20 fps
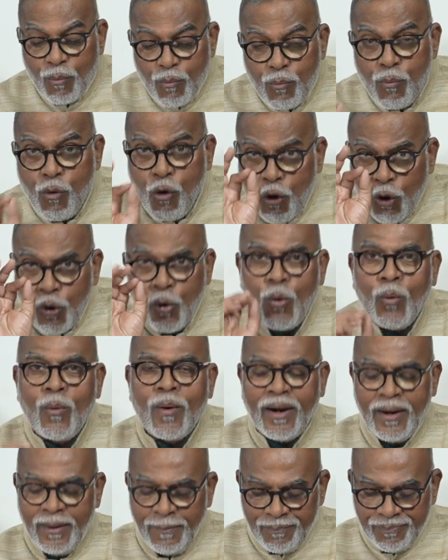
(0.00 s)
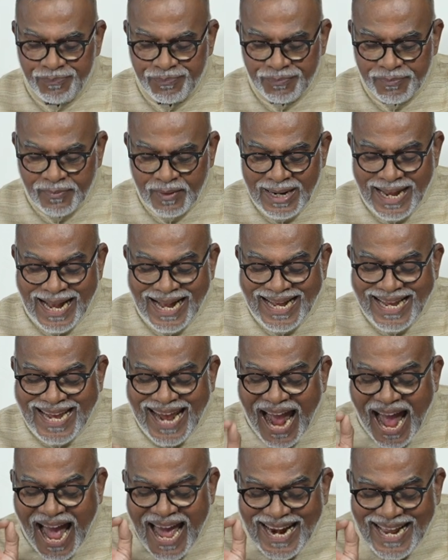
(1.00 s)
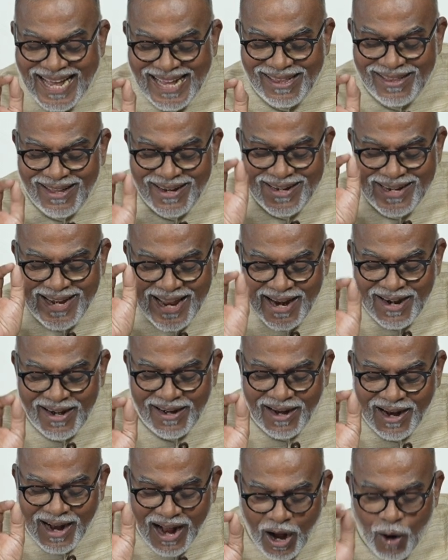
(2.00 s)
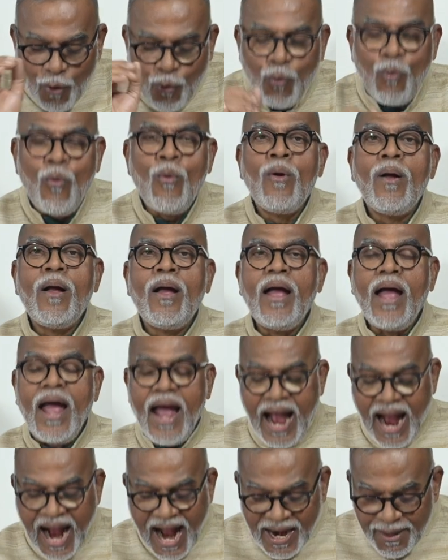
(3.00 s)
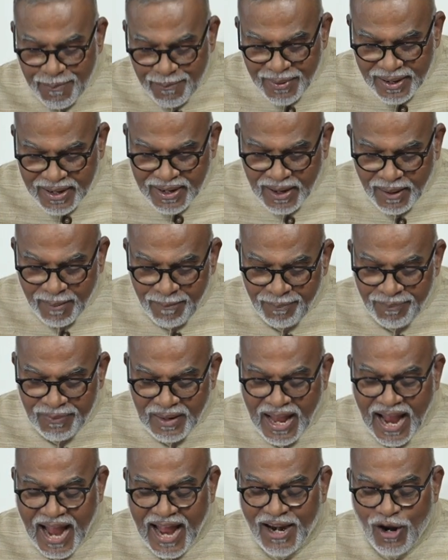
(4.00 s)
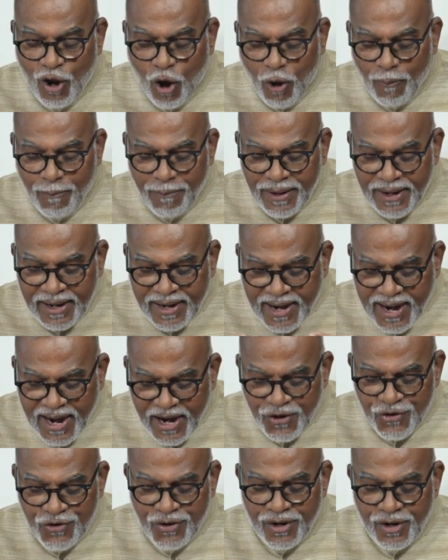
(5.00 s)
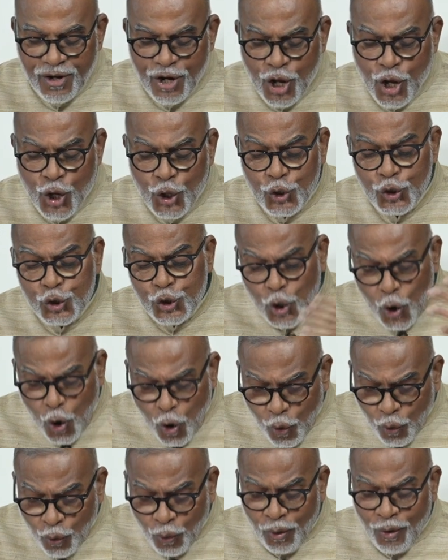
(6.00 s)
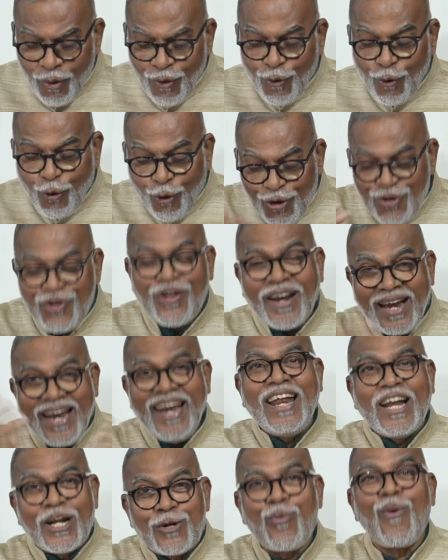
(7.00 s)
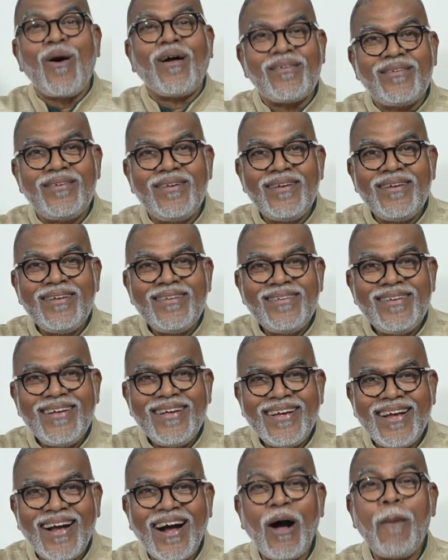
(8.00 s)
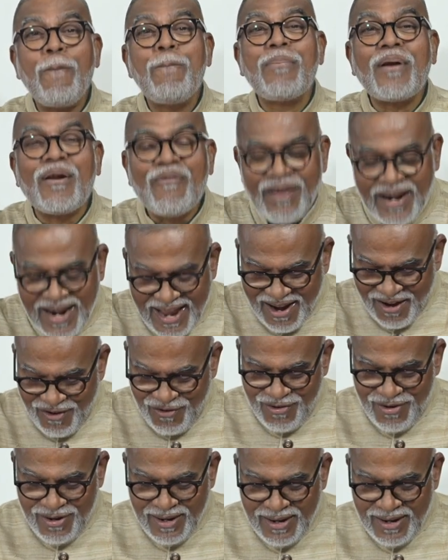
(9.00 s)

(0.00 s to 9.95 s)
Moreover, carrying the dead cow had become an obligation, though originally it was a privilege.